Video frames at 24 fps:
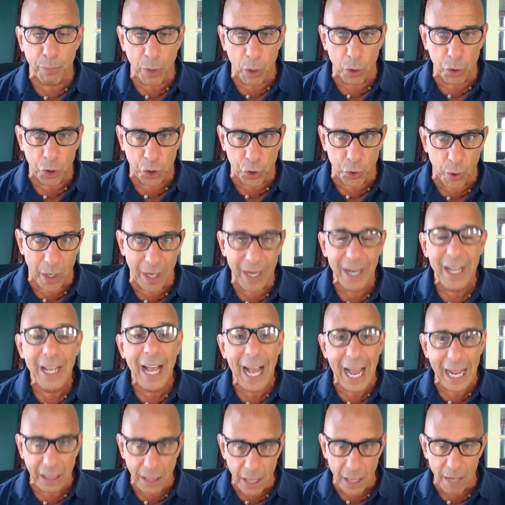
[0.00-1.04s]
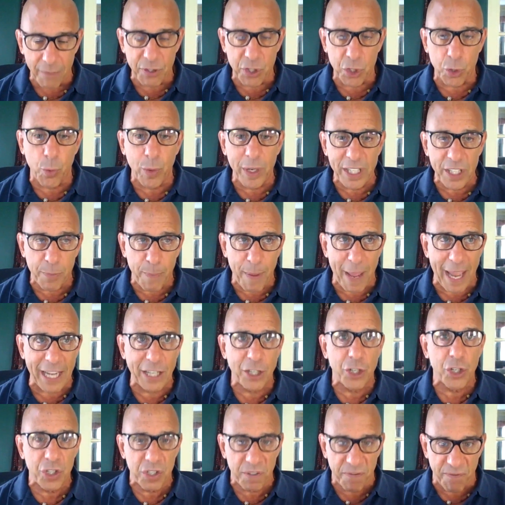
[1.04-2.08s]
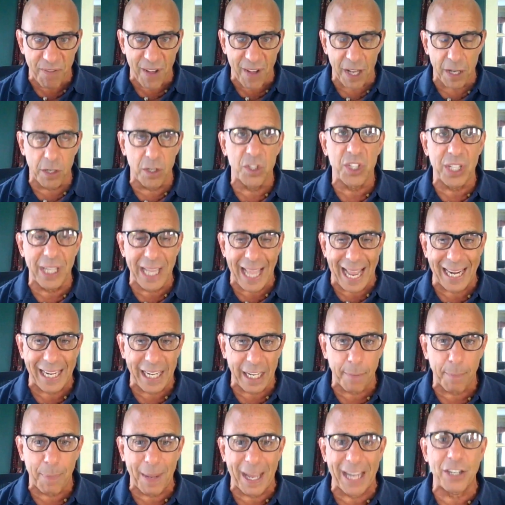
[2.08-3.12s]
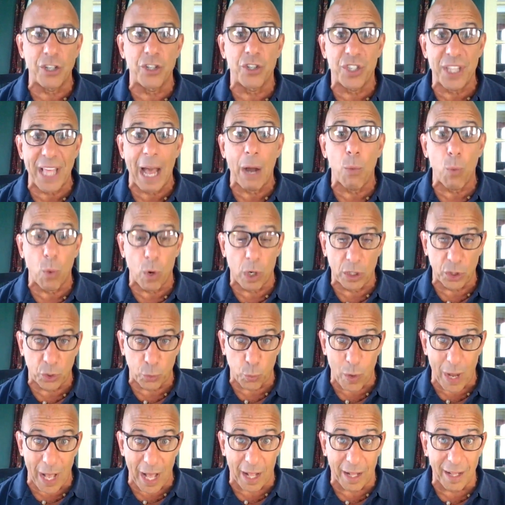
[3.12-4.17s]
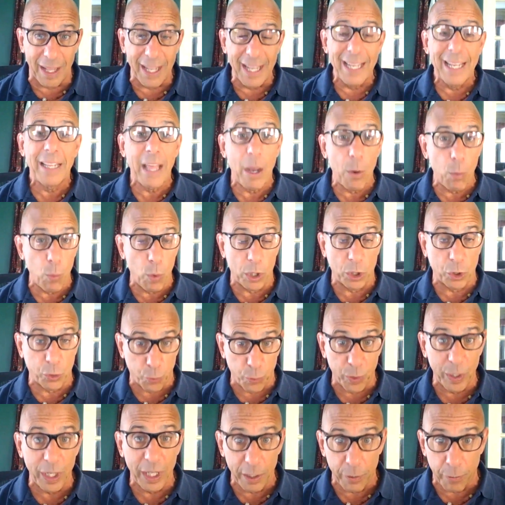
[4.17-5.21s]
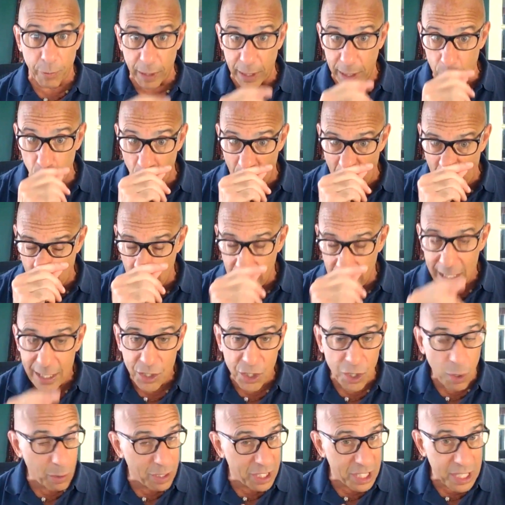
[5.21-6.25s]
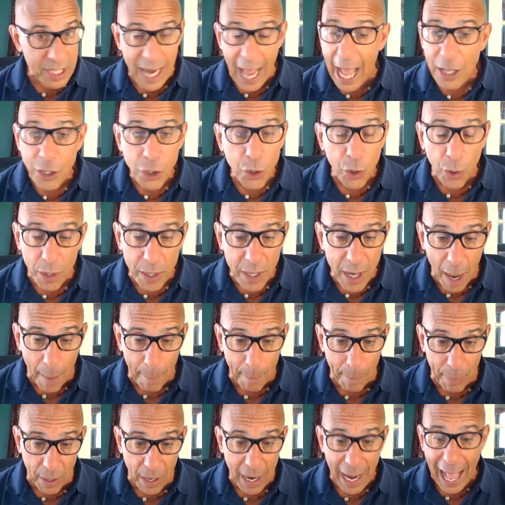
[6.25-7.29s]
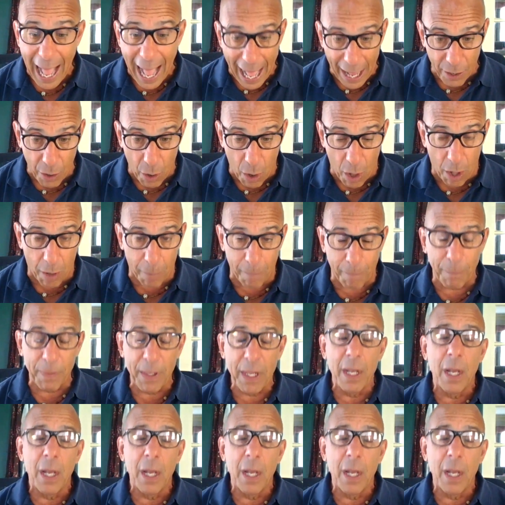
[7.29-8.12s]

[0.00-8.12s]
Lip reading: brochure. I love squeeze pages, funnels, landing pages. That works well. That works really, really well. So it's not your number at all.